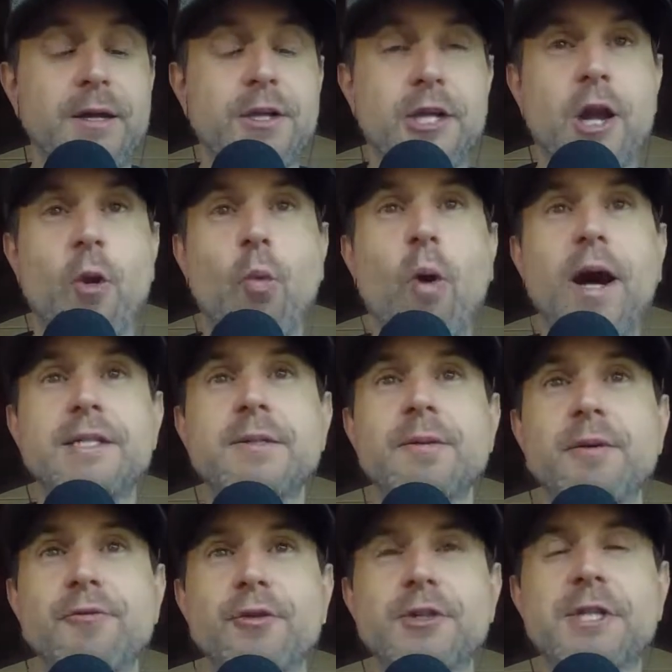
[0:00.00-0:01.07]
watching
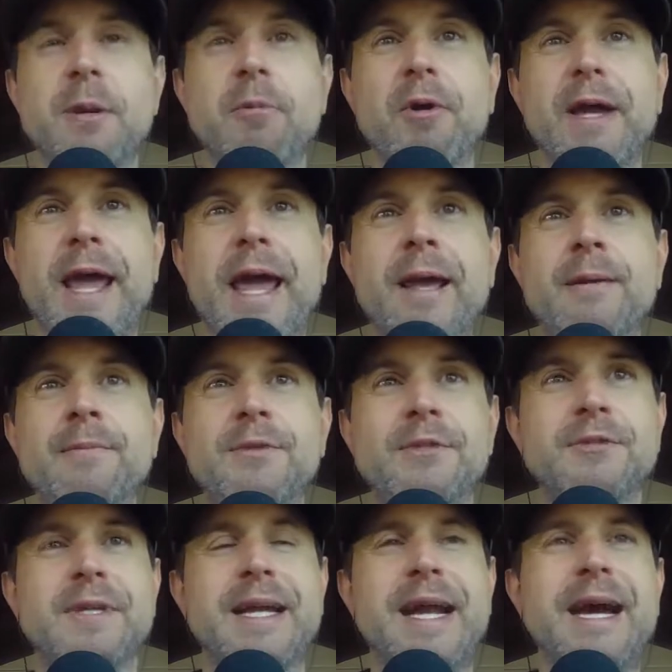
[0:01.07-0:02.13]
the first couple of games,
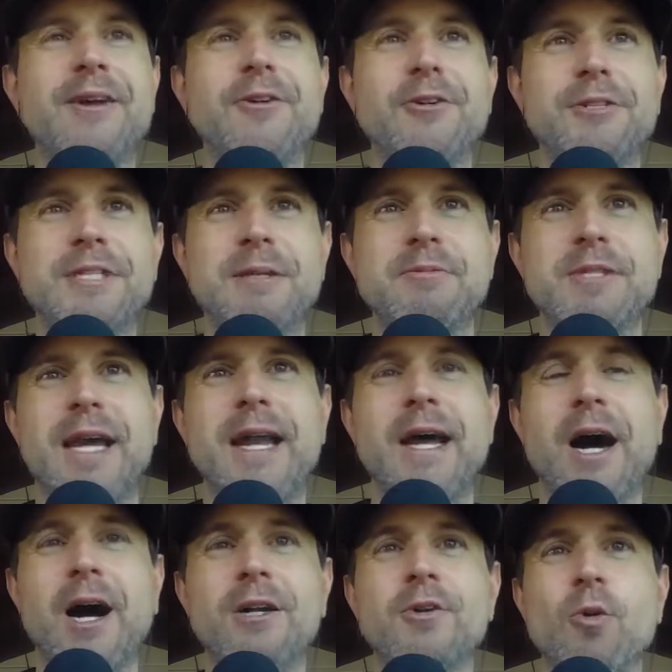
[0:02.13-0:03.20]
it's like, I don't know, he seems kind
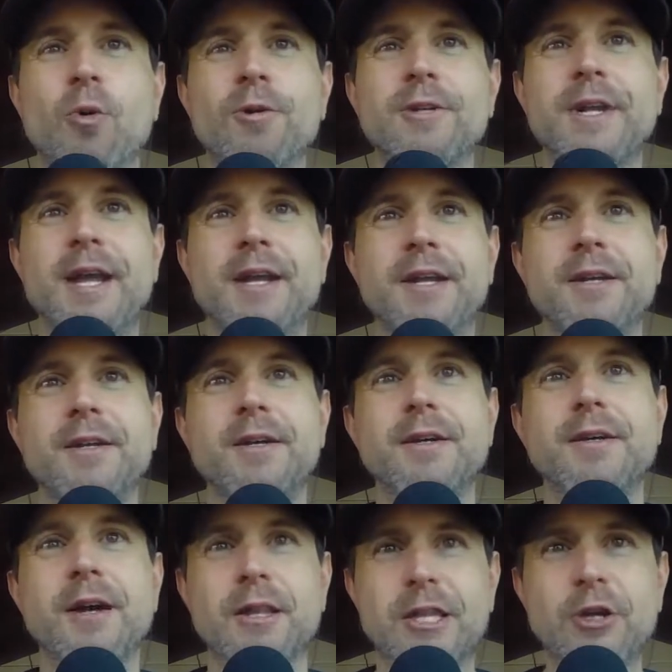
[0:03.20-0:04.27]
of uncoordinated
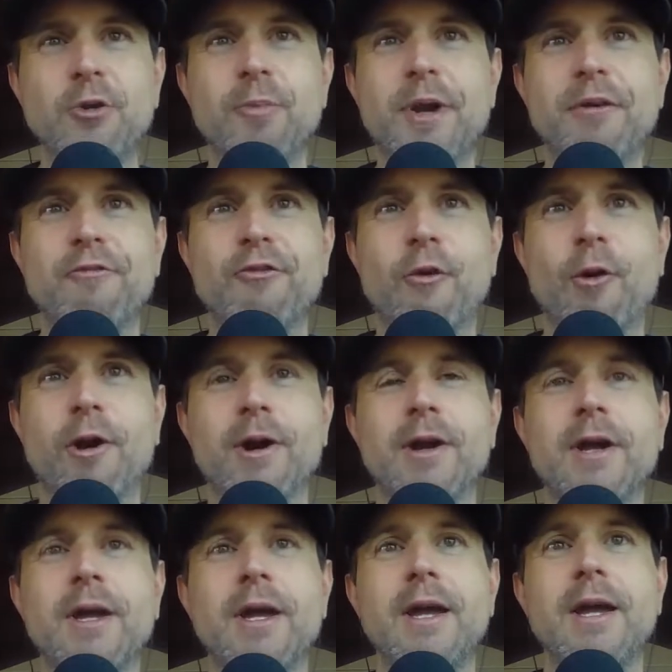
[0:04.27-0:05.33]
a little bit for,
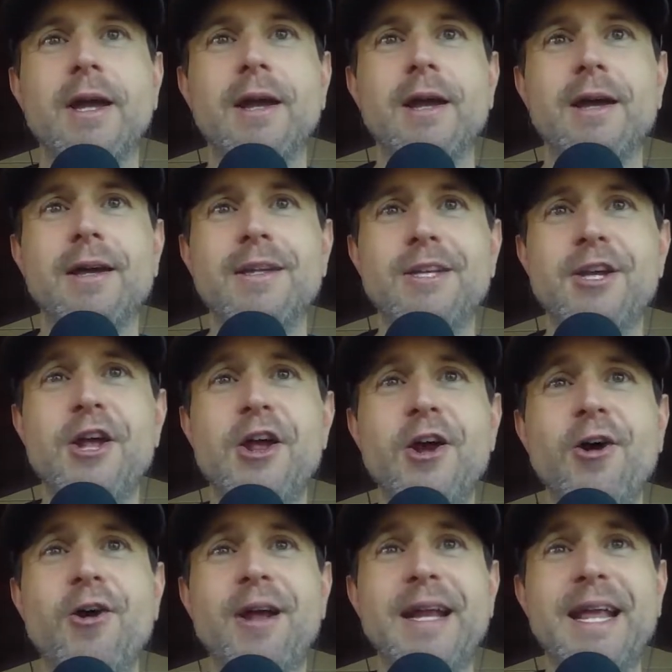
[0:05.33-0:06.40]

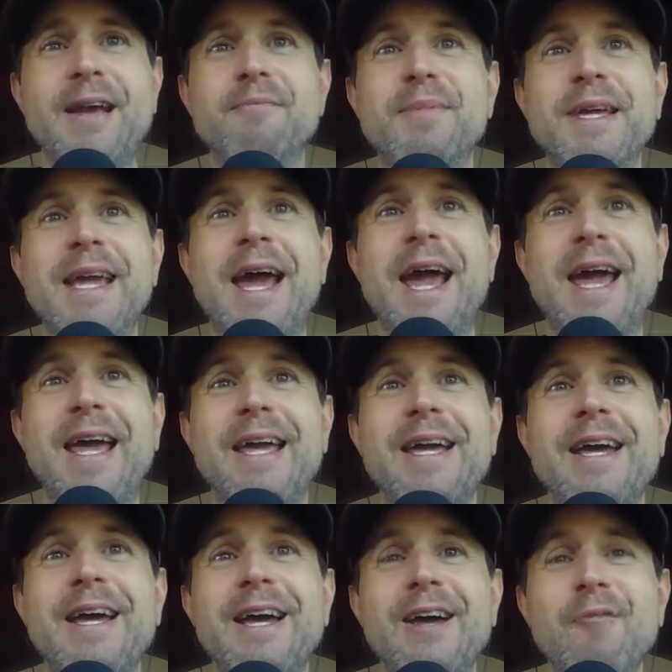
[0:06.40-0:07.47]
an NBA
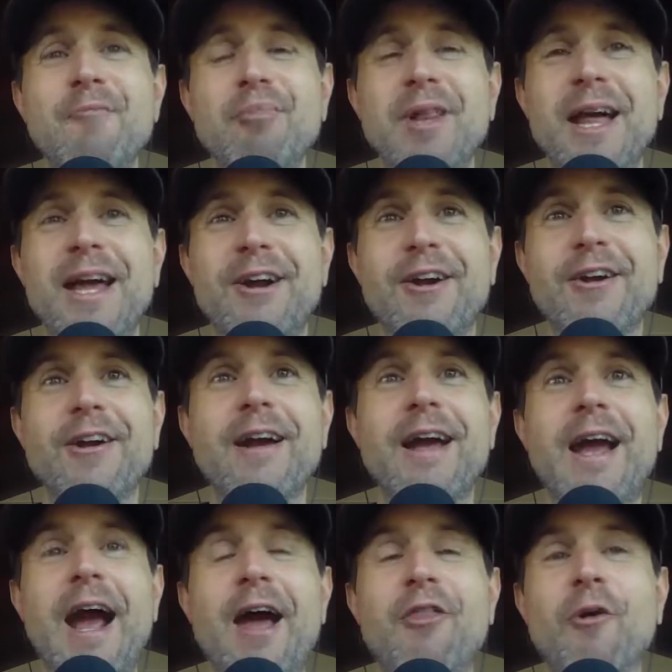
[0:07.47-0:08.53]
player.
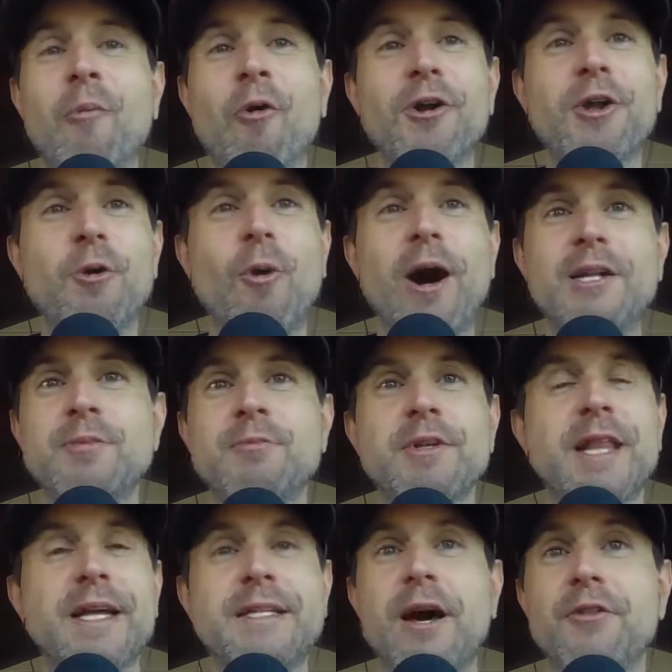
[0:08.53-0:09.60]
And the more you watch him, you're
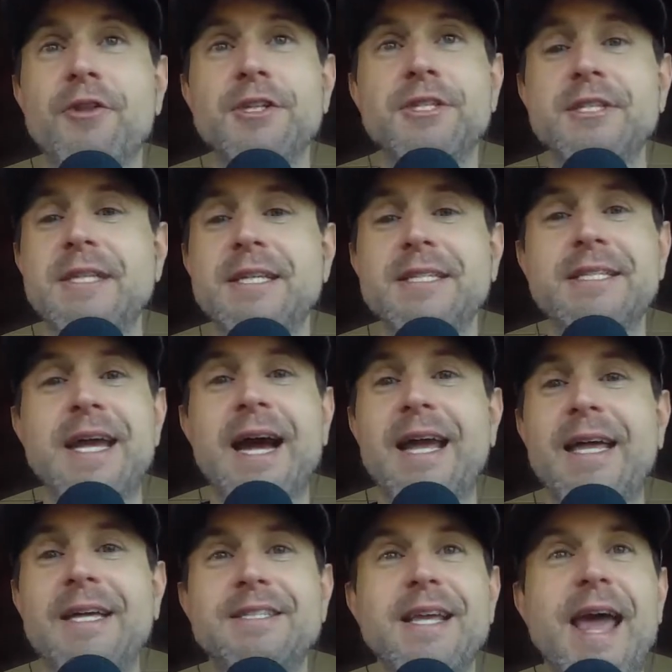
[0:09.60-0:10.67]
like, no, this guy
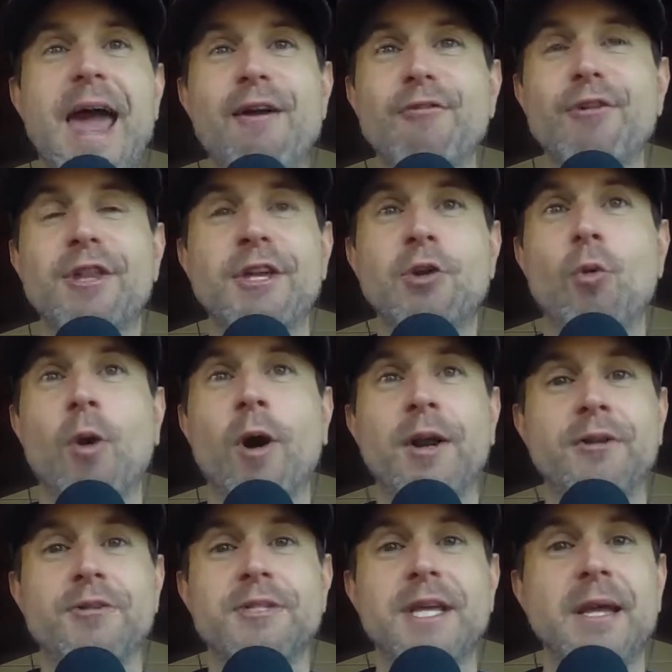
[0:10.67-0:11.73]
is everything you want
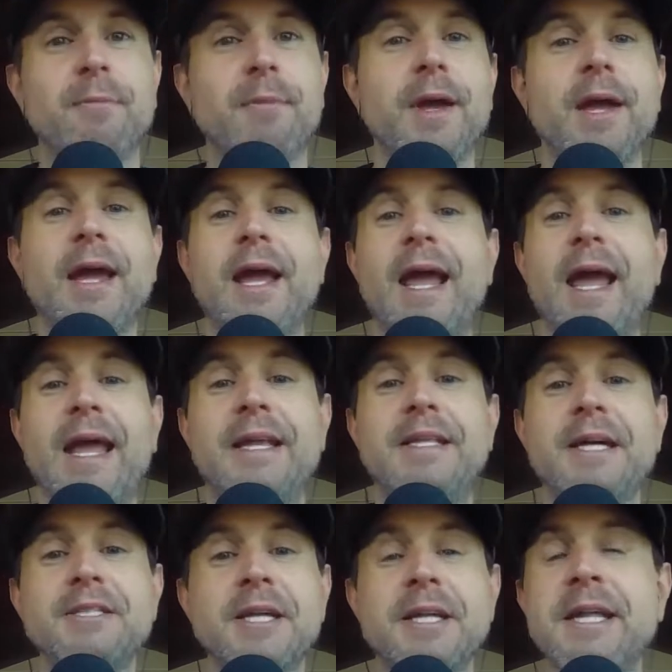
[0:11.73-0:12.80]
in your team. He
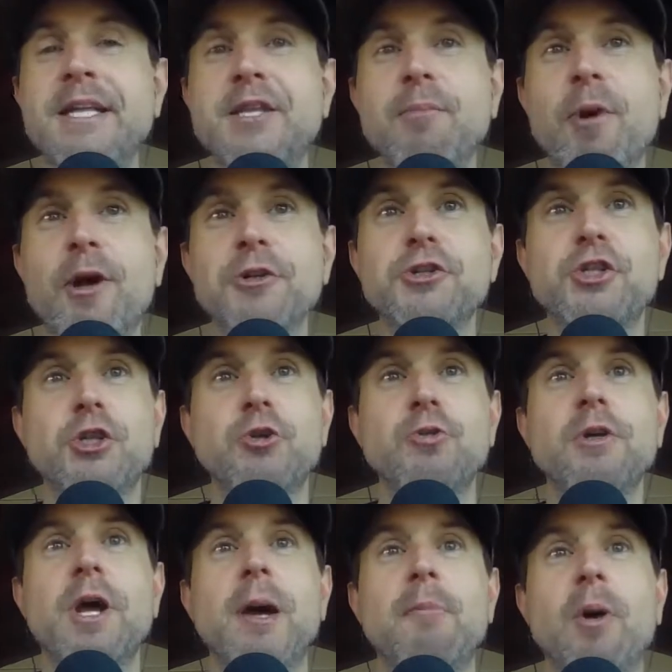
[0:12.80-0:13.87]
doesn't need the ball to
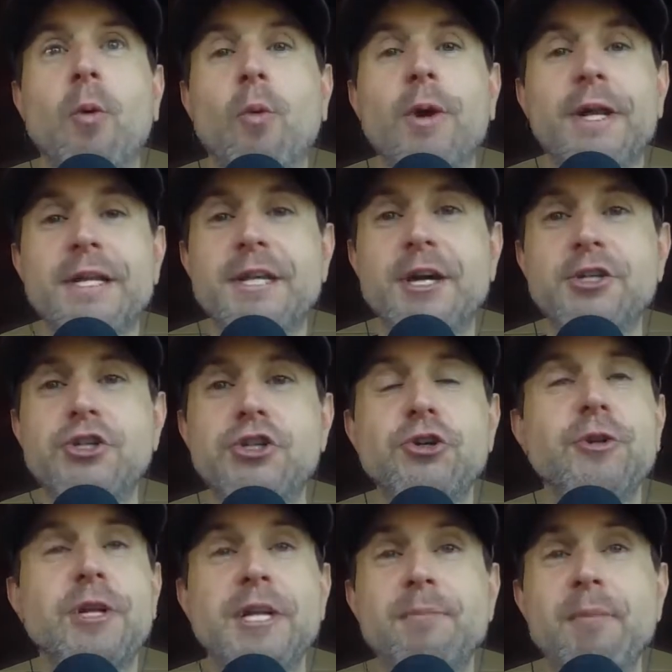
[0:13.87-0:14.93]
shoot, but when he does
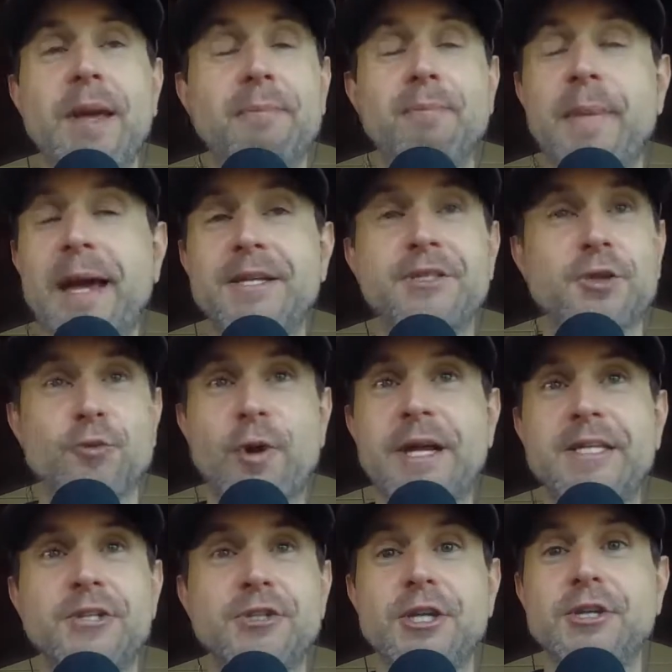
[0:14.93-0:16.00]
shoot, he makes the
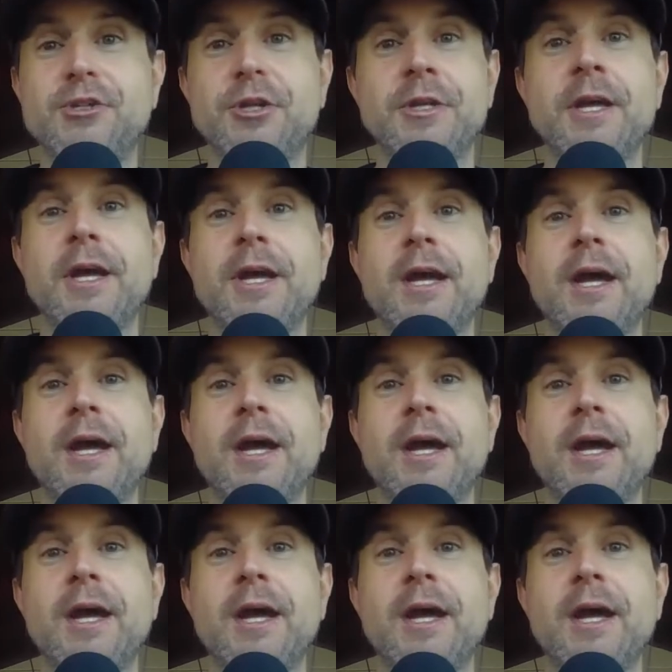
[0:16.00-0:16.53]
right decision.